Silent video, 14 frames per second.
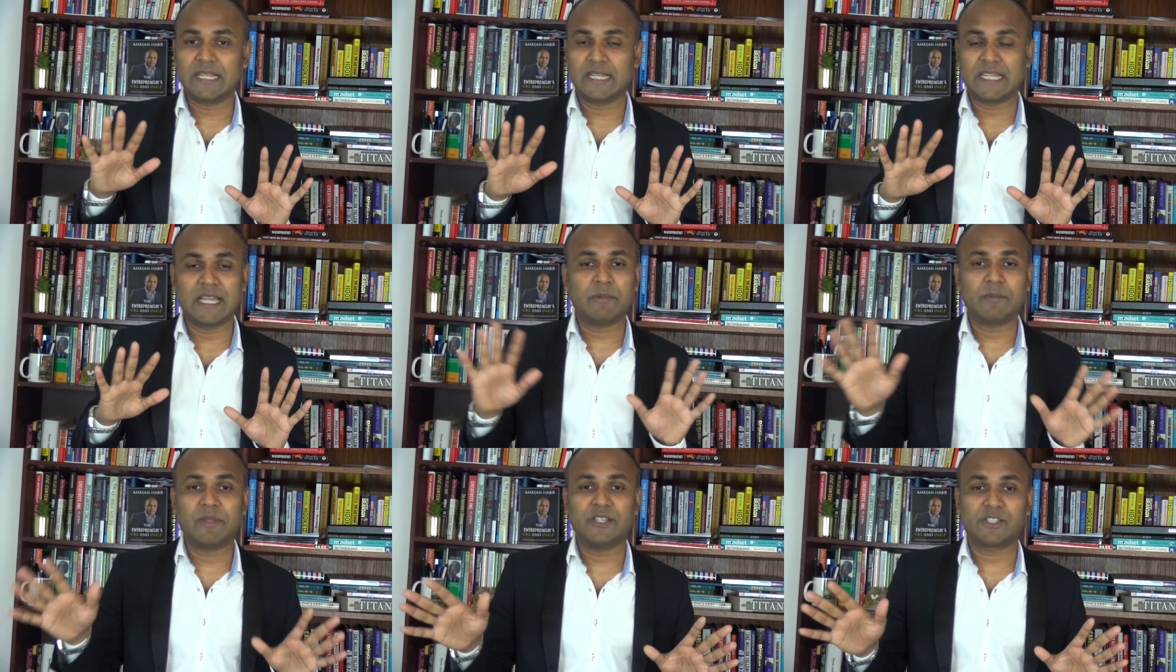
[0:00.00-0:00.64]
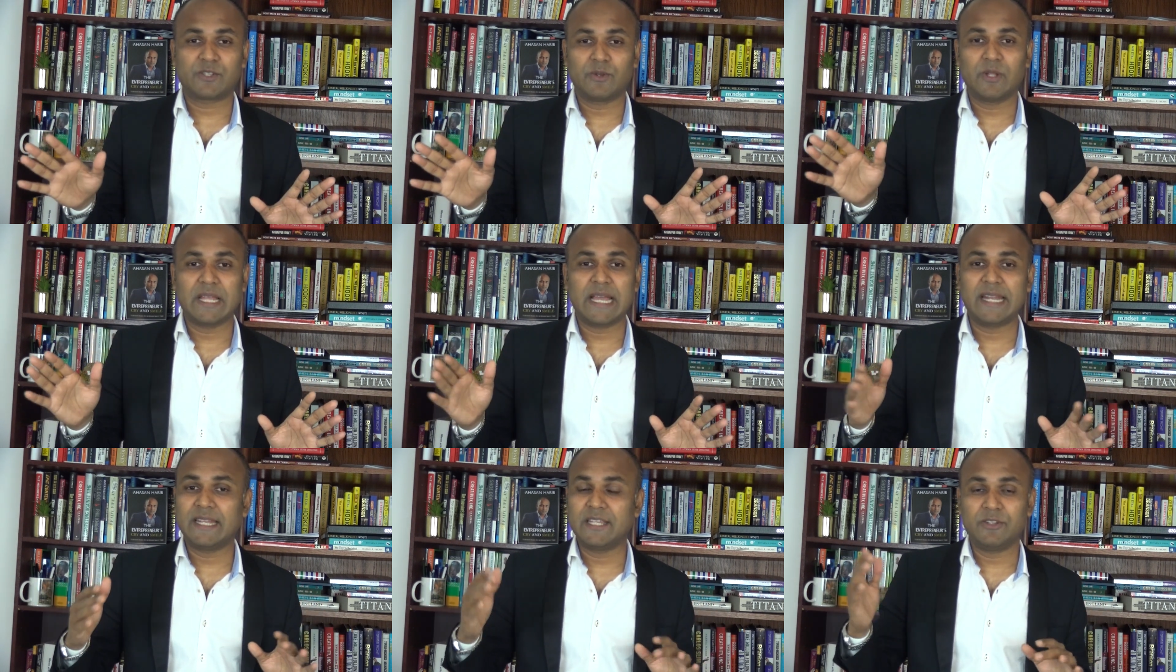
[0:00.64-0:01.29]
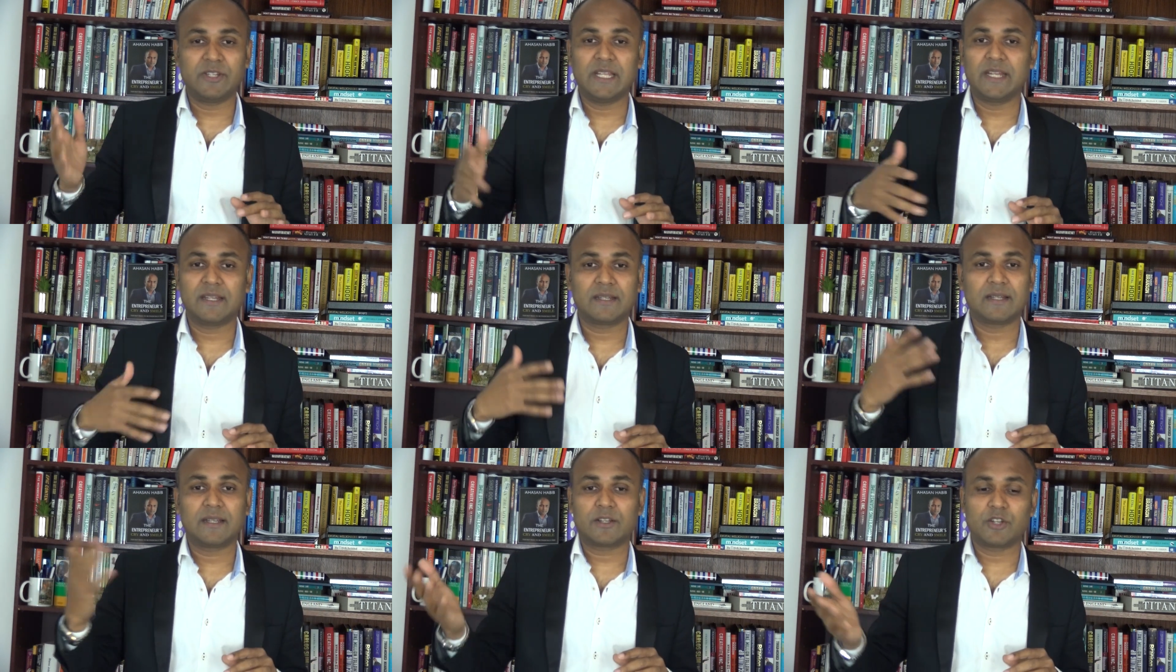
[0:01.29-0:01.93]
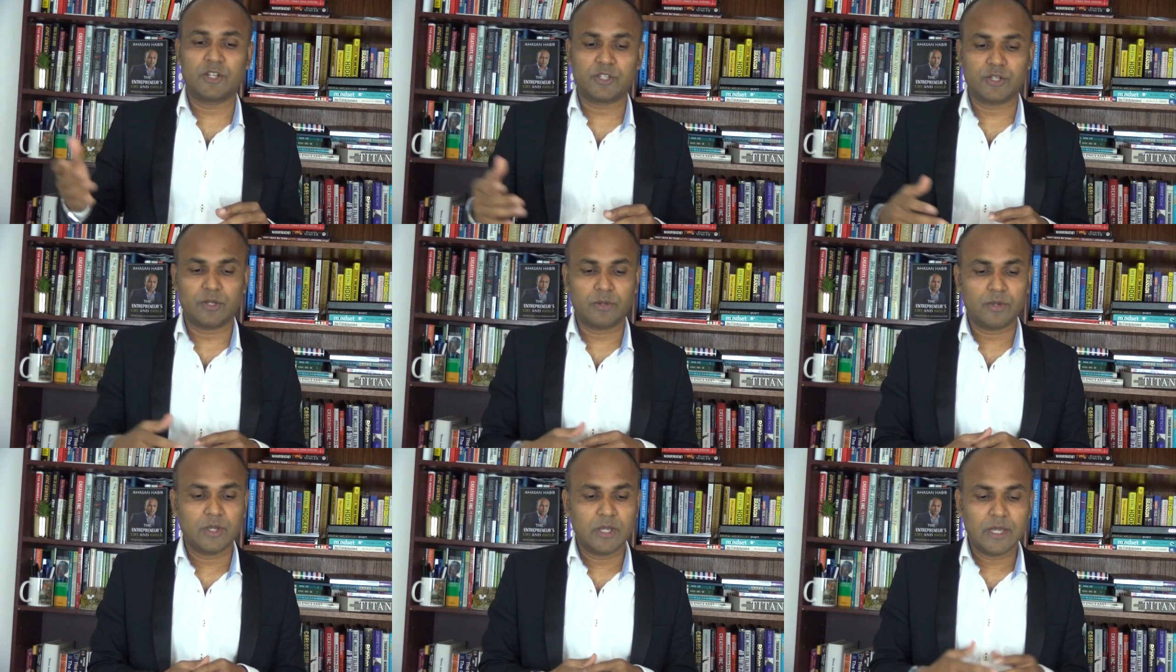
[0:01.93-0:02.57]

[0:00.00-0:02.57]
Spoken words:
gave up the school and you didn't continue.